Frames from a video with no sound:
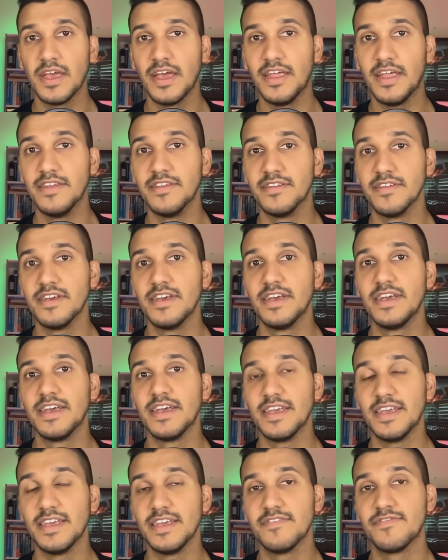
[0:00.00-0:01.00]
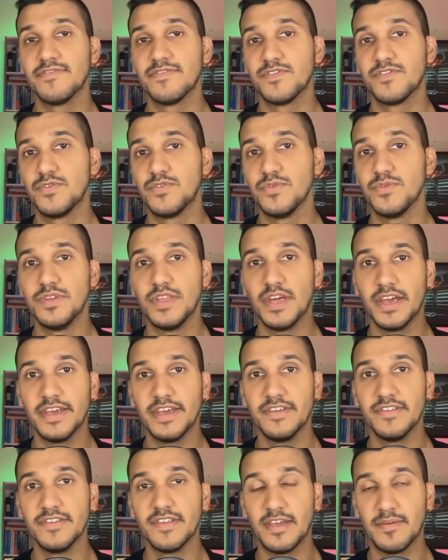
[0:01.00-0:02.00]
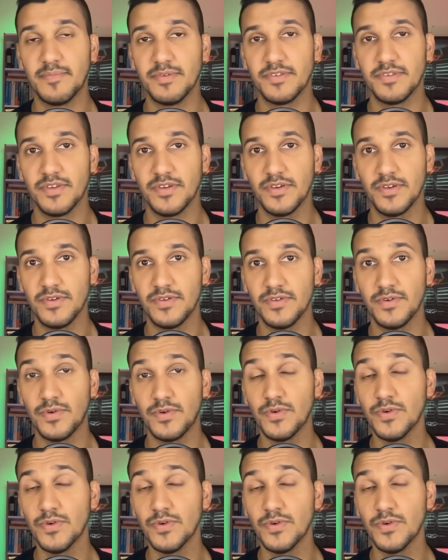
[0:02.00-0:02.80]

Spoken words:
And if today's episode